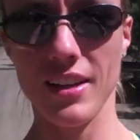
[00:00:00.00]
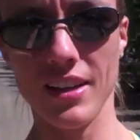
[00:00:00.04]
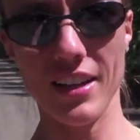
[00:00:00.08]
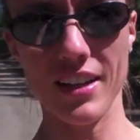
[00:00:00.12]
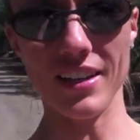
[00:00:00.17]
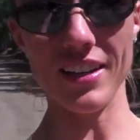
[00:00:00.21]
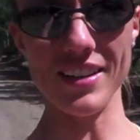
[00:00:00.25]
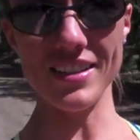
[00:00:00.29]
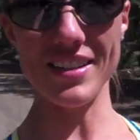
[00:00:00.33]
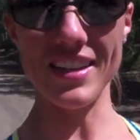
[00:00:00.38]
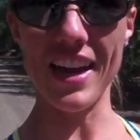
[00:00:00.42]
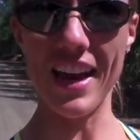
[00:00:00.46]
in
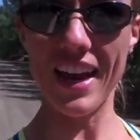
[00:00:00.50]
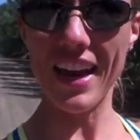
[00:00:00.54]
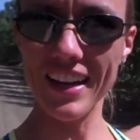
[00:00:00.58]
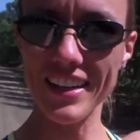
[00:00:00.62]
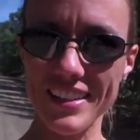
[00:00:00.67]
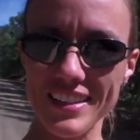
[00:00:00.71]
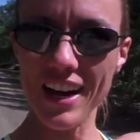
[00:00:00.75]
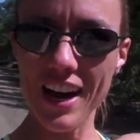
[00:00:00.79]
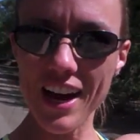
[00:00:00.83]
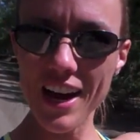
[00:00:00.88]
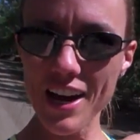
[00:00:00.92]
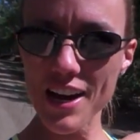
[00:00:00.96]
a tank
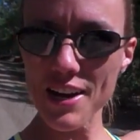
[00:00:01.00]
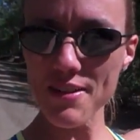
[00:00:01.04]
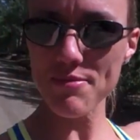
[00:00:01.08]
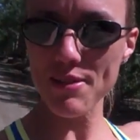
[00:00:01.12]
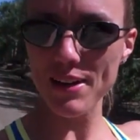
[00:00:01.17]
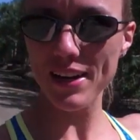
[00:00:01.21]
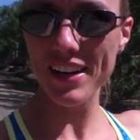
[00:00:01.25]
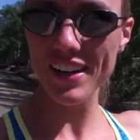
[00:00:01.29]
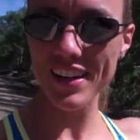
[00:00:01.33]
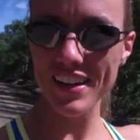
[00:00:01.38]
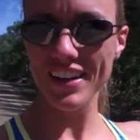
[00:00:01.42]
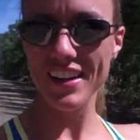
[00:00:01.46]
top.
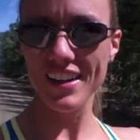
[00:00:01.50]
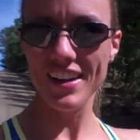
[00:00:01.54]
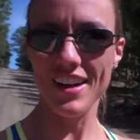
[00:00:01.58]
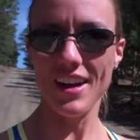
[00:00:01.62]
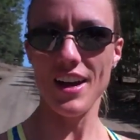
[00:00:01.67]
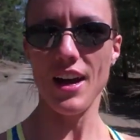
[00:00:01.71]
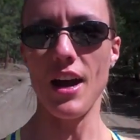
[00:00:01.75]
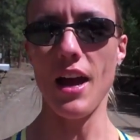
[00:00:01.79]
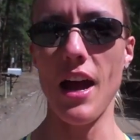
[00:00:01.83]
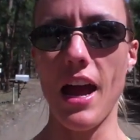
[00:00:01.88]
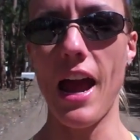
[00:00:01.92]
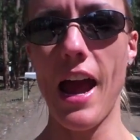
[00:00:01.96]

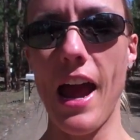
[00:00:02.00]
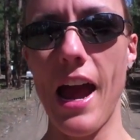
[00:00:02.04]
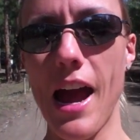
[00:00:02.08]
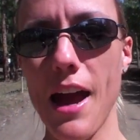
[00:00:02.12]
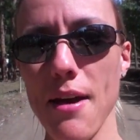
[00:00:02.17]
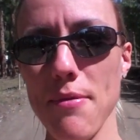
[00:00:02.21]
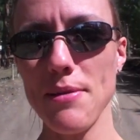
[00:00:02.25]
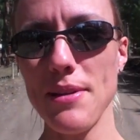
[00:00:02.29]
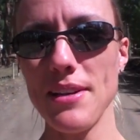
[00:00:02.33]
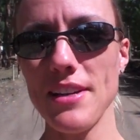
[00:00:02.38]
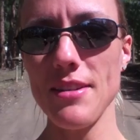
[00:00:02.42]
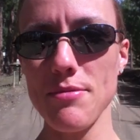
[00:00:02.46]

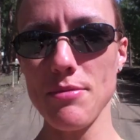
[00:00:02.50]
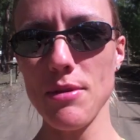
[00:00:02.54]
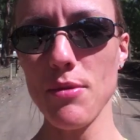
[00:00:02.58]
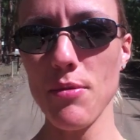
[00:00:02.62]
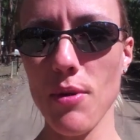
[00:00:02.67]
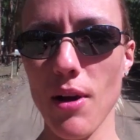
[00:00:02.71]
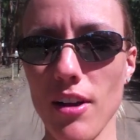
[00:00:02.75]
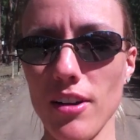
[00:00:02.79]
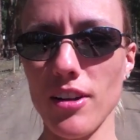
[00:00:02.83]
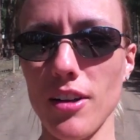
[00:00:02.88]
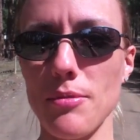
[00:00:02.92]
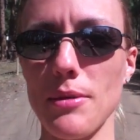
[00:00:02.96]
Happy to be
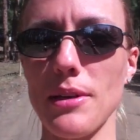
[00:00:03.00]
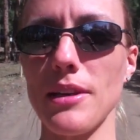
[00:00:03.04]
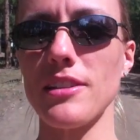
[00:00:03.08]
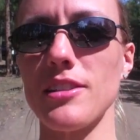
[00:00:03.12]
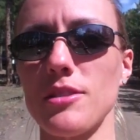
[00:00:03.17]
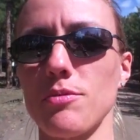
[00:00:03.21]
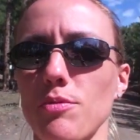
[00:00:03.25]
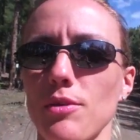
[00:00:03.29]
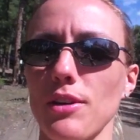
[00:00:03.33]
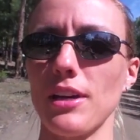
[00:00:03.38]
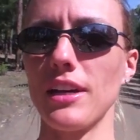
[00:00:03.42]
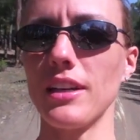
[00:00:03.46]
welcoming
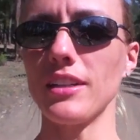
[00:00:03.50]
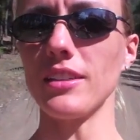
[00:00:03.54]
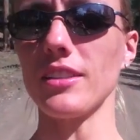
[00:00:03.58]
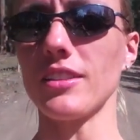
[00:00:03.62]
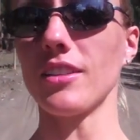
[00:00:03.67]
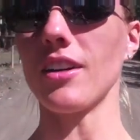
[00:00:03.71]
spring to